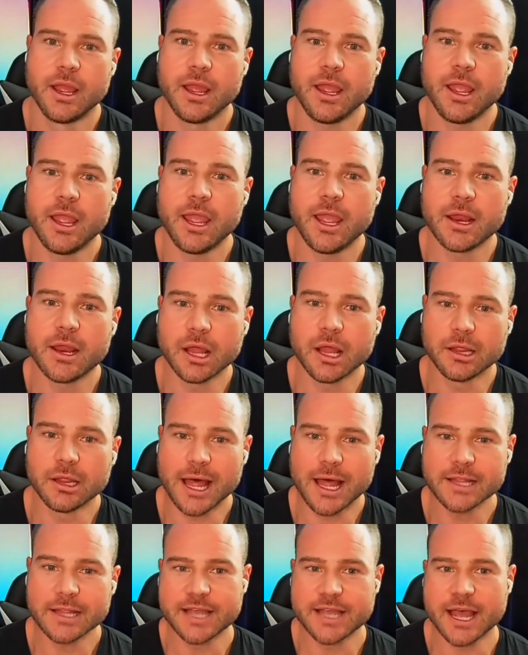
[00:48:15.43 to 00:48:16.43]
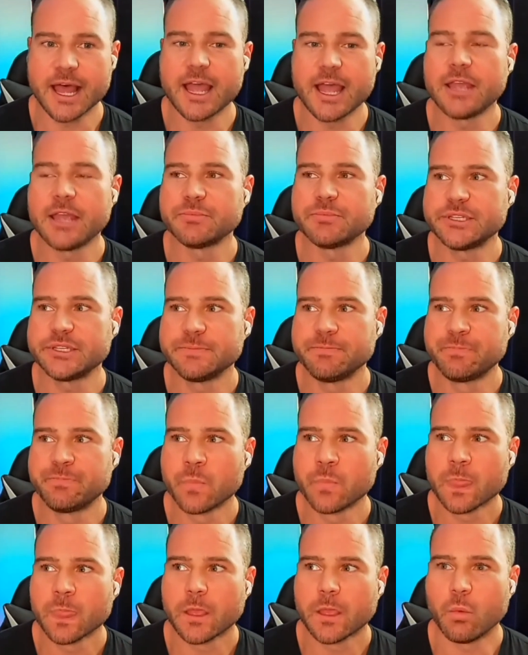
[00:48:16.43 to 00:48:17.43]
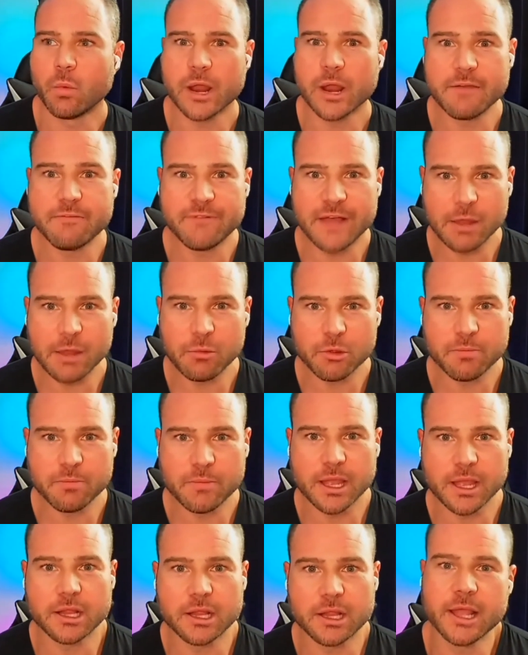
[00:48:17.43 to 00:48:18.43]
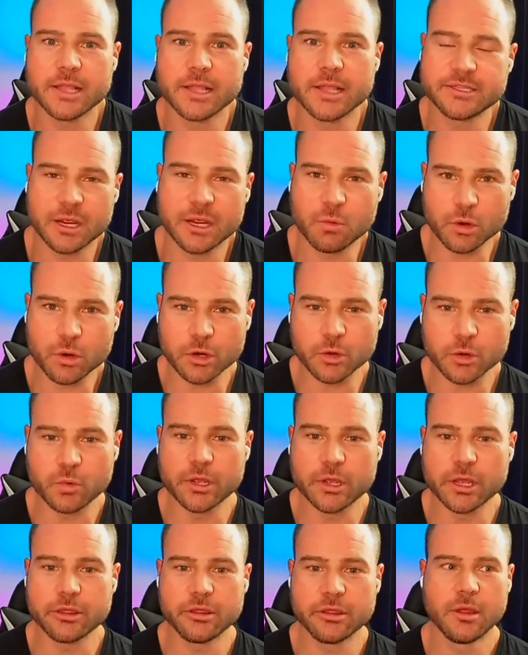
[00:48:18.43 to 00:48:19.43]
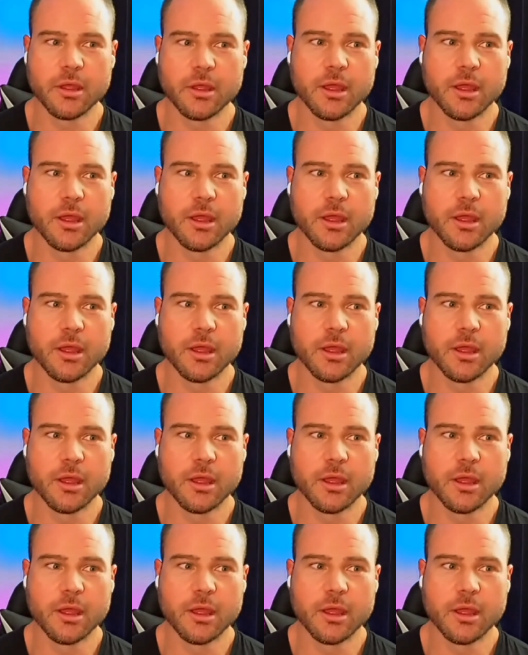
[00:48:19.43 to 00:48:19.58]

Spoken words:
And a lot of times what I find with my clients that I work with,